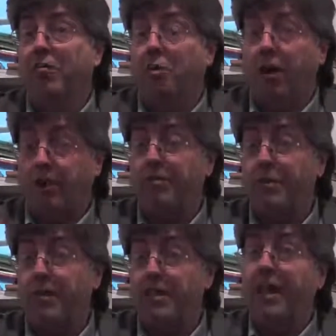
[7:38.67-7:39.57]
Whatever
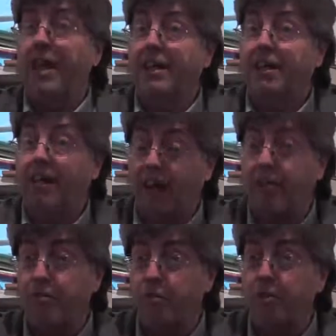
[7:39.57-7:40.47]
they said, I
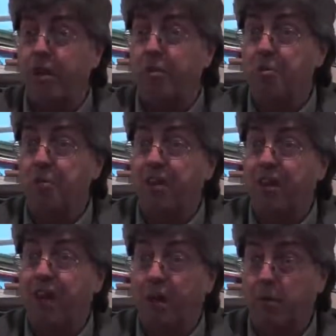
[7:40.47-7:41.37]
wrote down
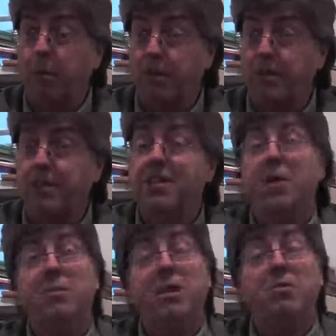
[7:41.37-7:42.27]
and put into the statement.